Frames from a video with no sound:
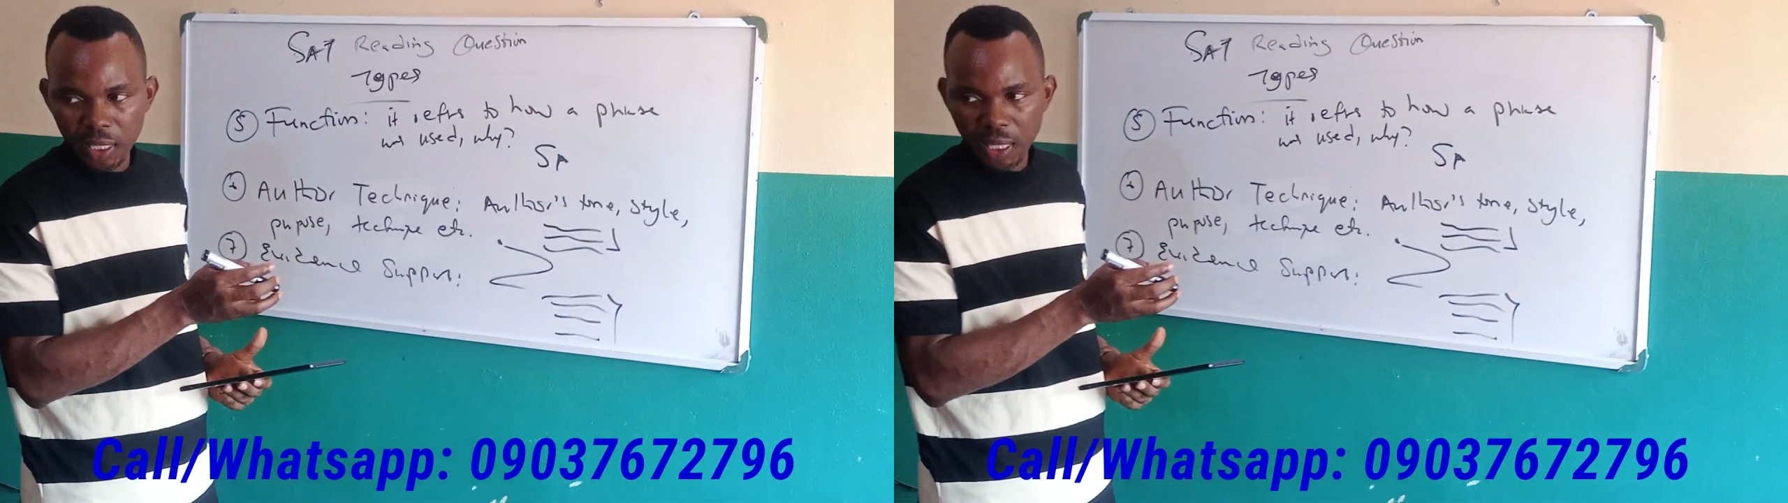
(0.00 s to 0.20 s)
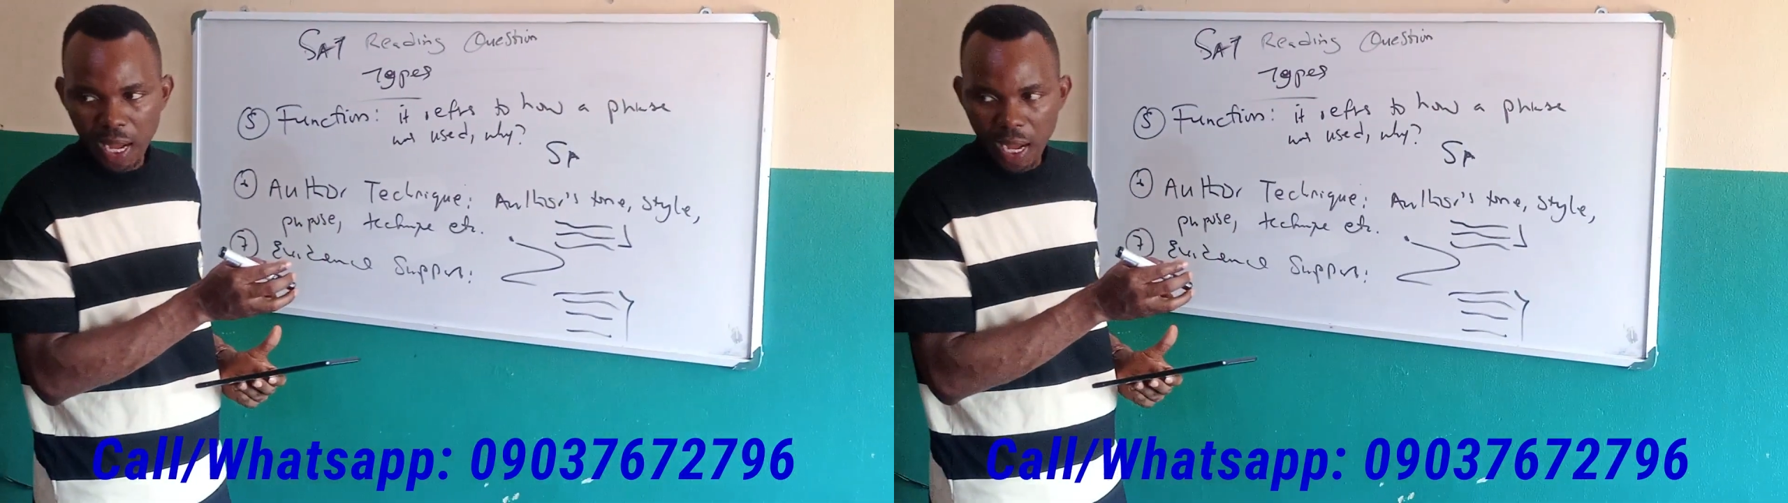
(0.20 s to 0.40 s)

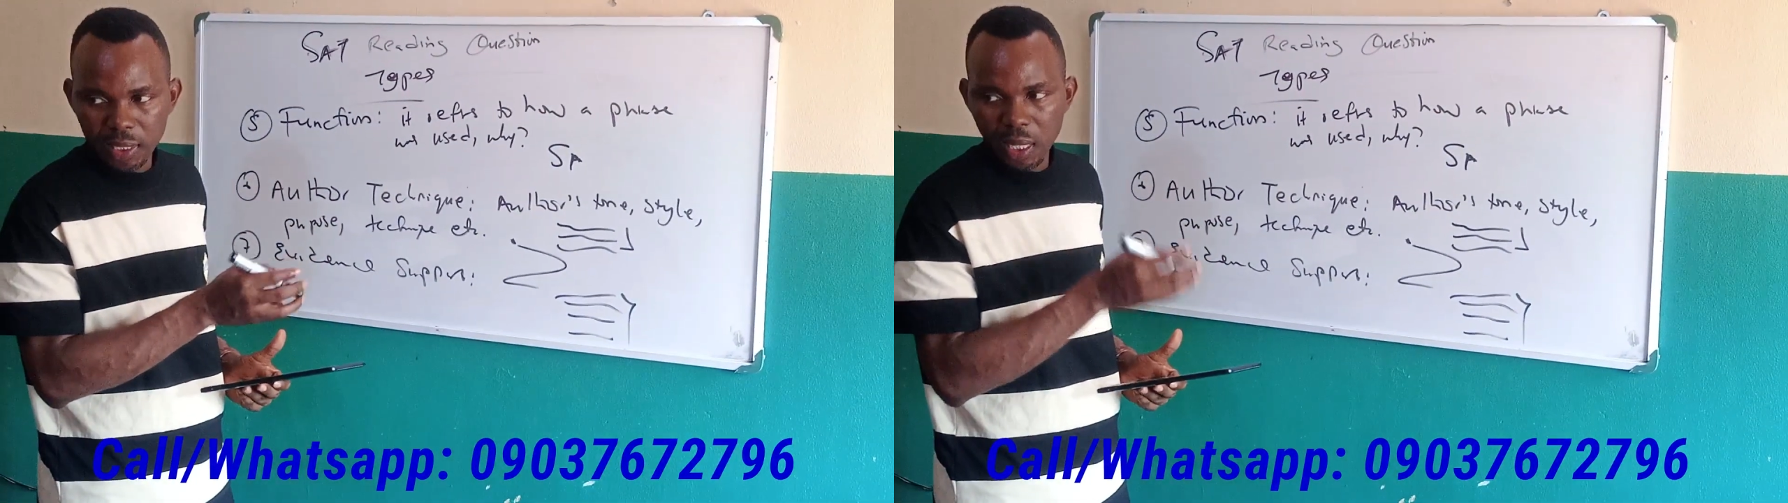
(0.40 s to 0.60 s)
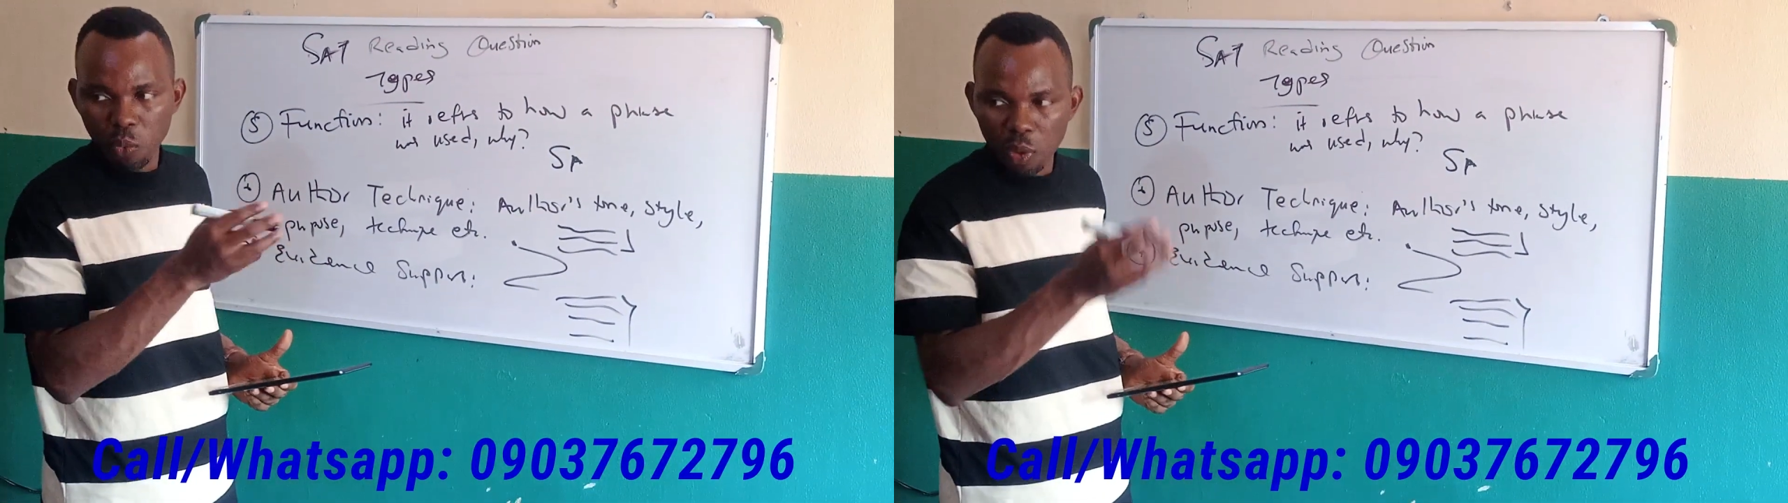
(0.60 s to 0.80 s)
and
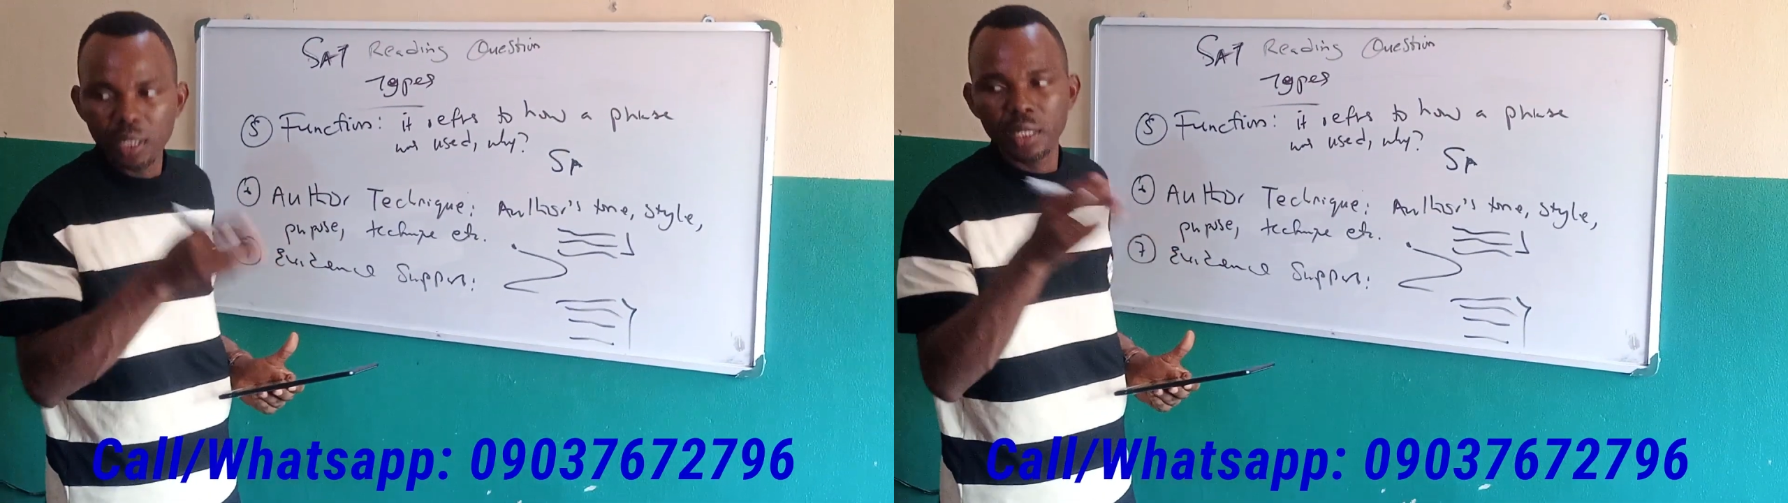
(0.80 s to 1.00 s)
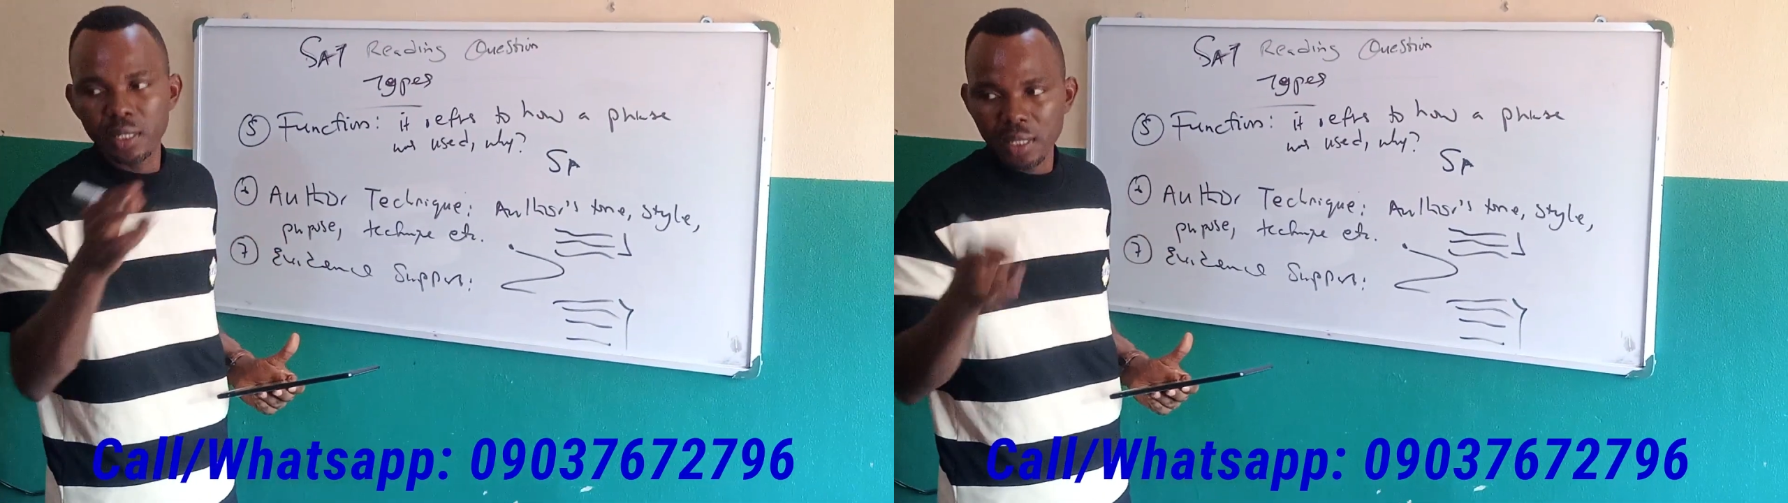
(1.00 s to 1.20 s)
then what did he
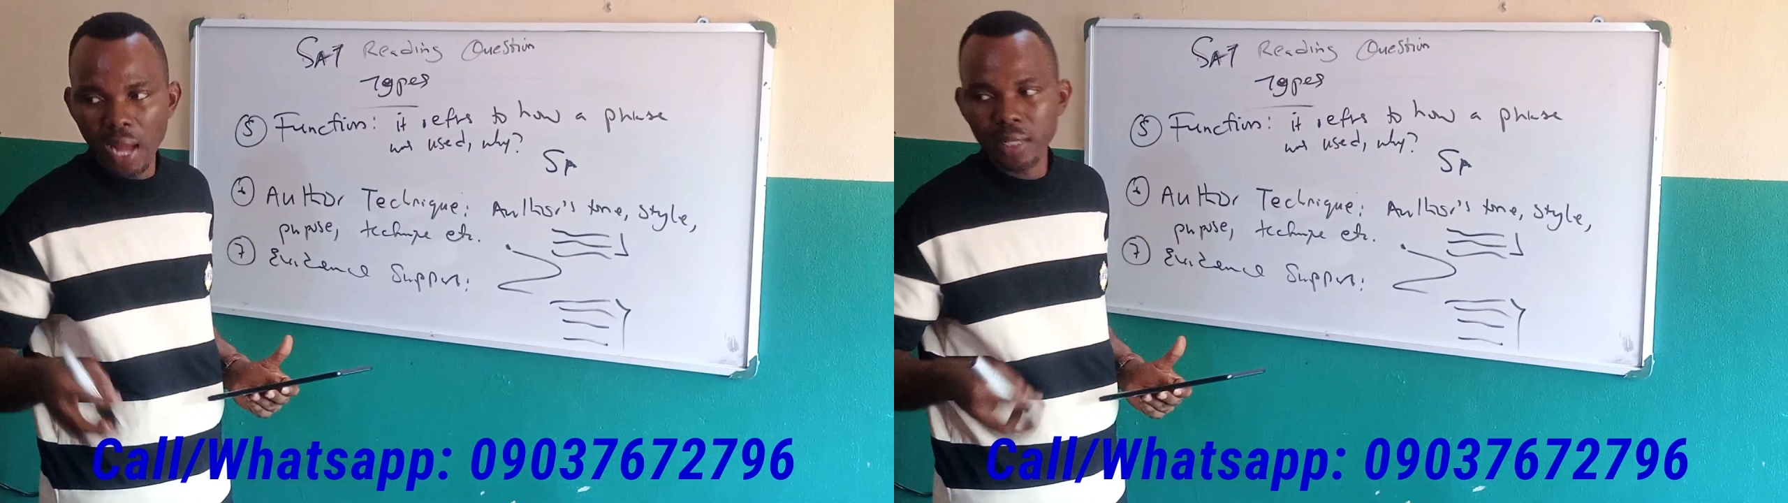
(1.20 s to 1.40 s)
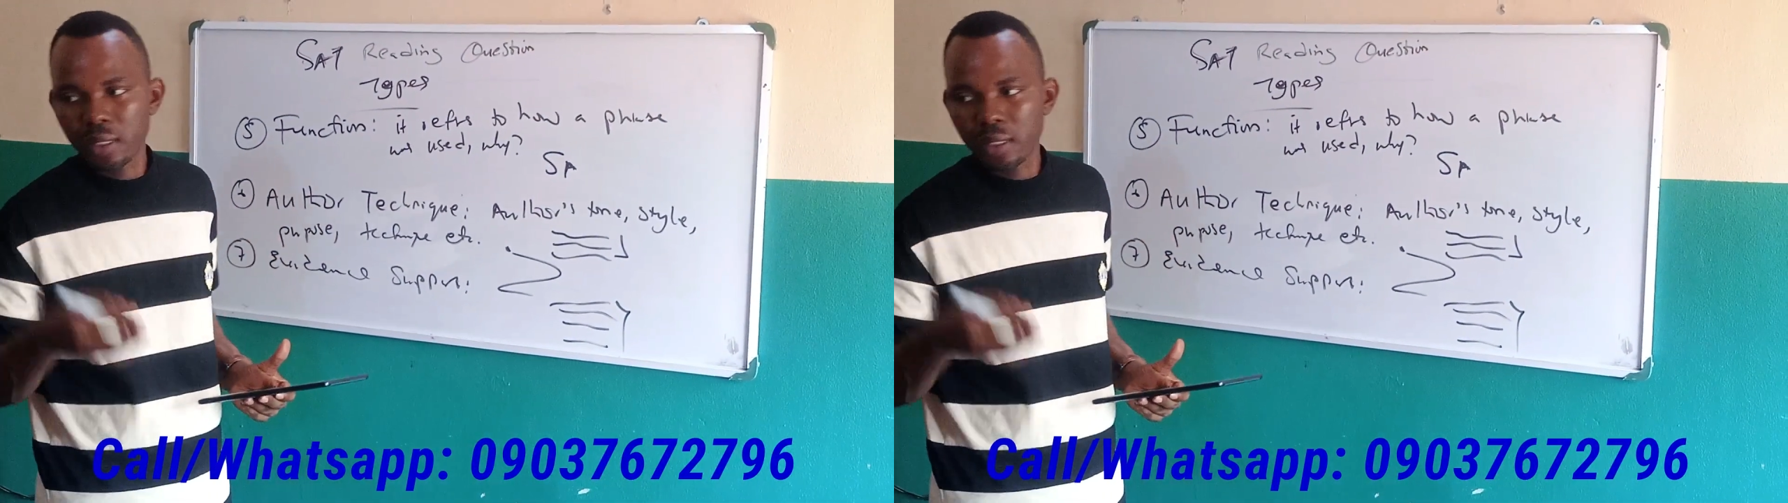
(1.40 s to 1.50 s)
start